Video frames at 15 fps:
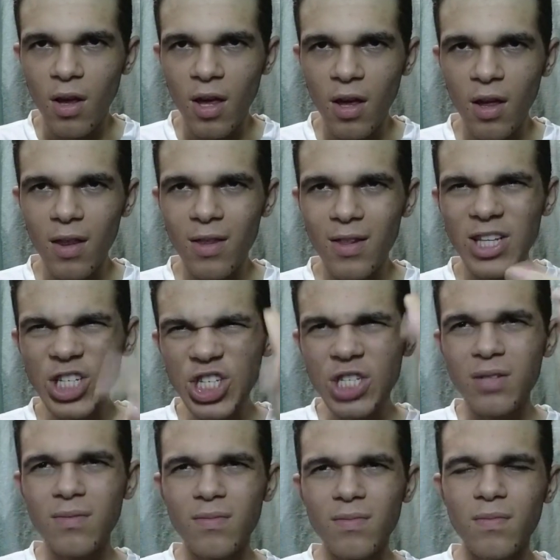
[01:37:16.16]
He
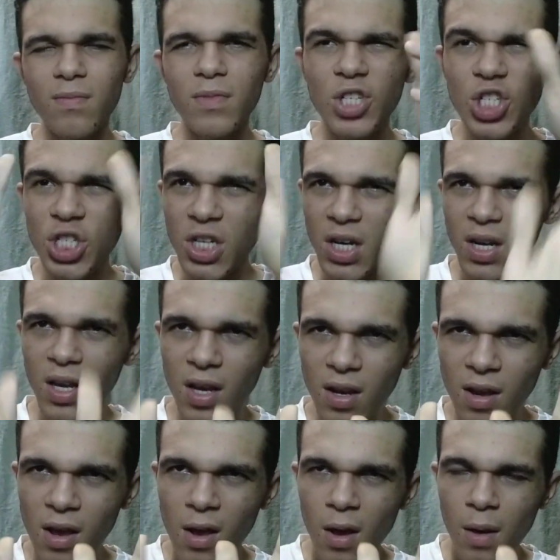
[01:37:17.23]

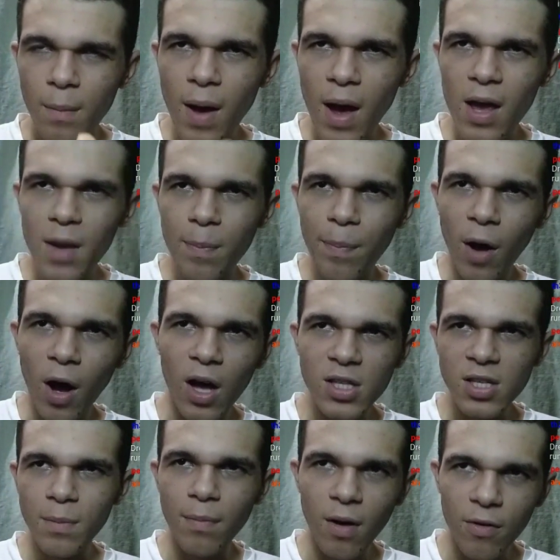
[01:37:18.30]
cheated by
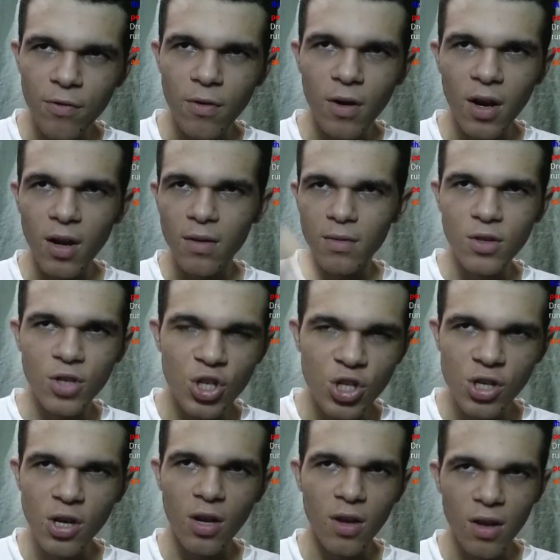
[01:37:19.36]
pausing buffering
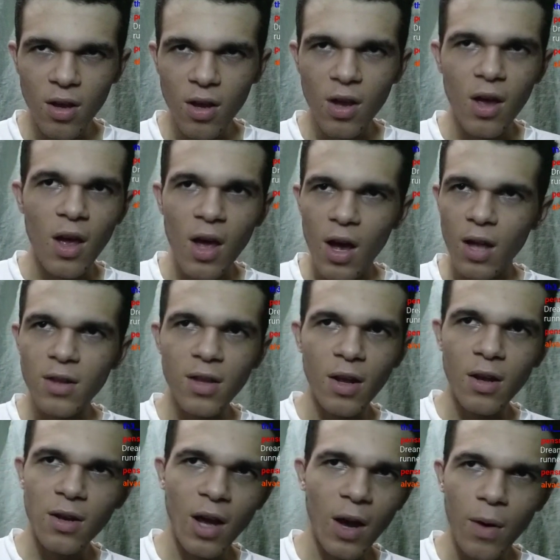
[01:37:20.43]
shit. And
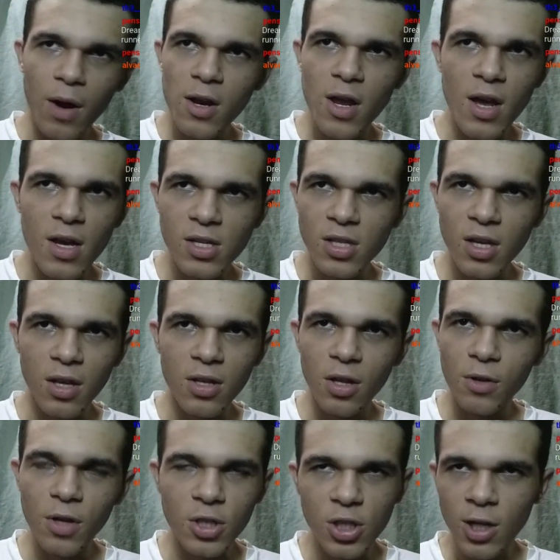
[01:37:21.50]
then nowadays he
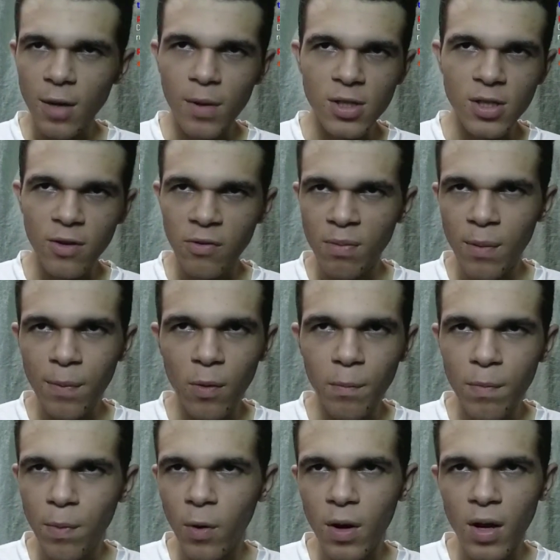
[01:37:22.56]
deletes comments of
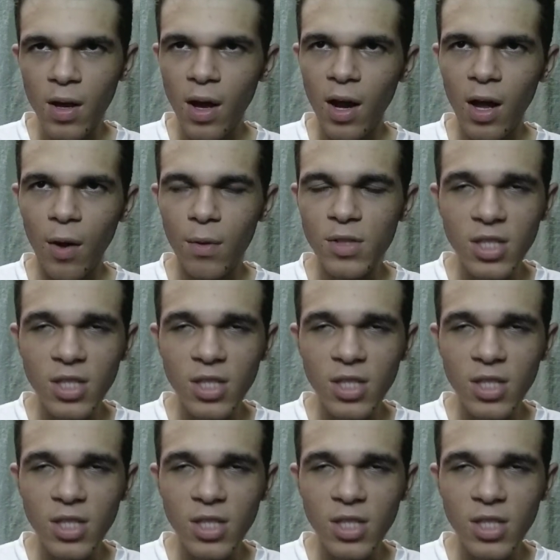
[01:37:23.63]
people pointing that out.